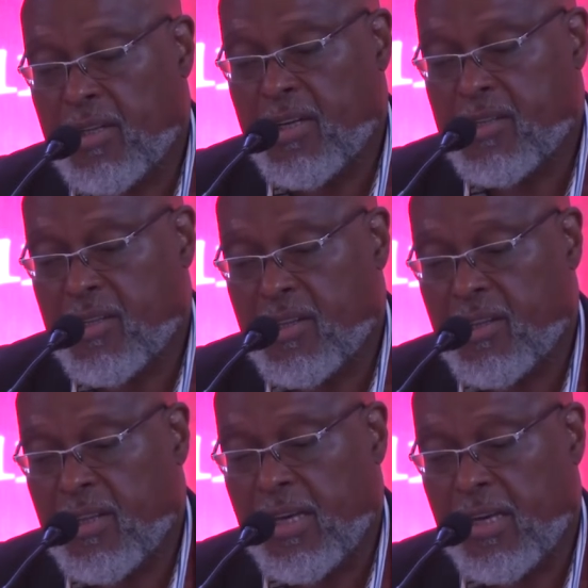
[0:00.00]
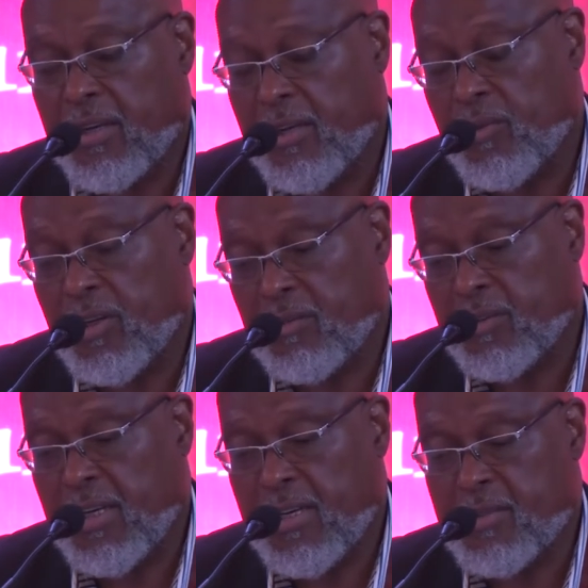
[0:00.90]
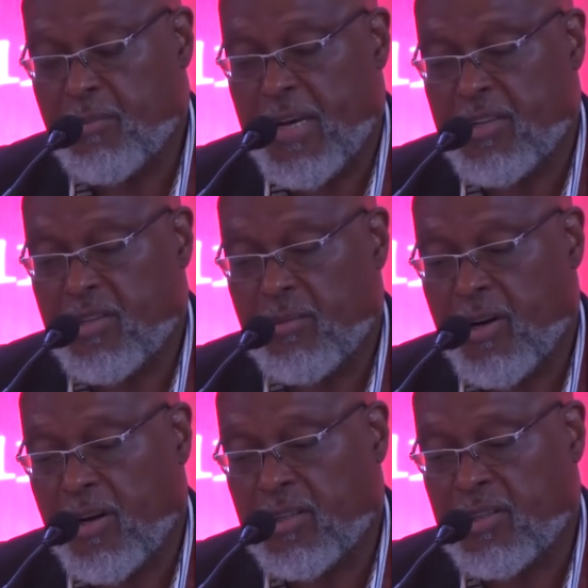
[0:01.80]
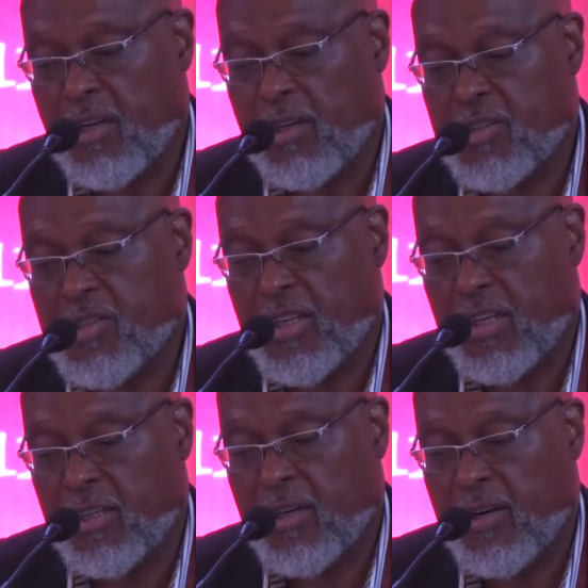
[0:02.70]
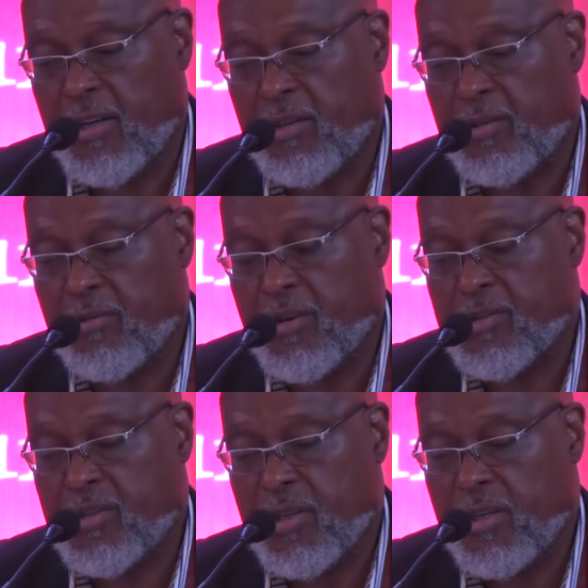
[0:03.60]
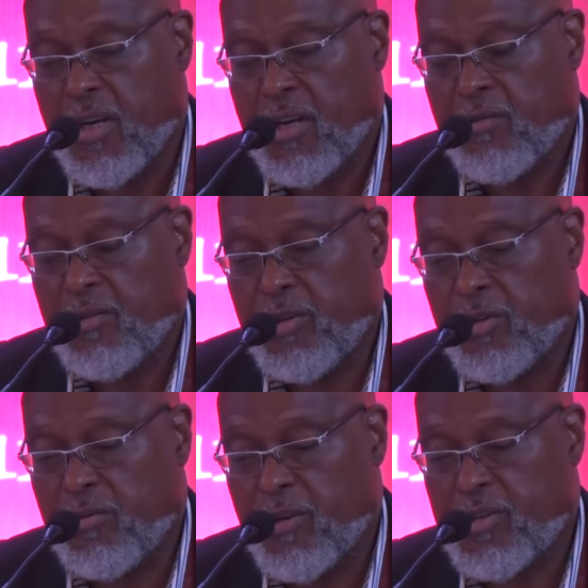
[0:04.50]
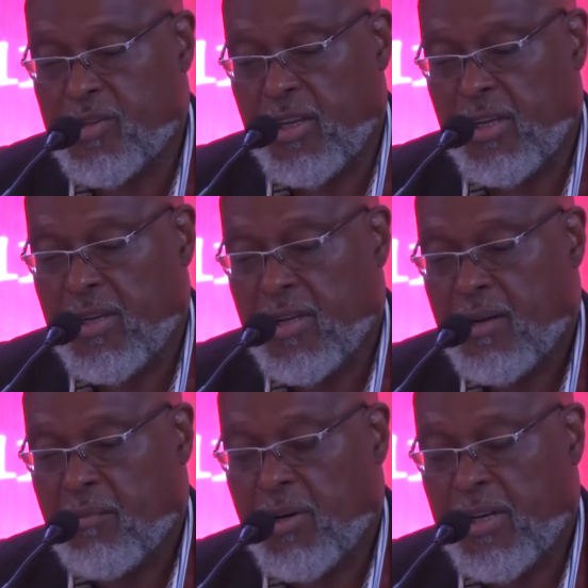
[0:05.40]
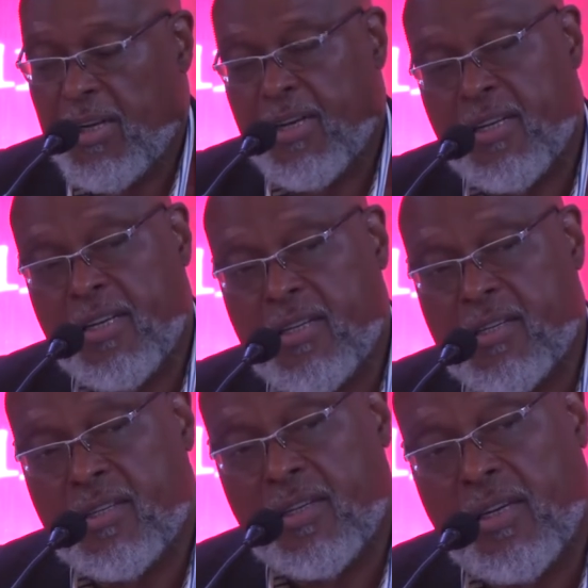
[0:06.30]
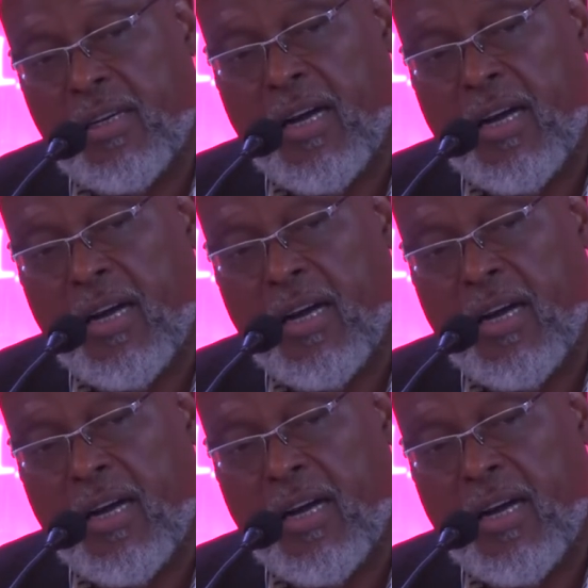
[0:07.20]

there's a thing, well, yeah, it's based in America. It's called the Singularity University, but it is an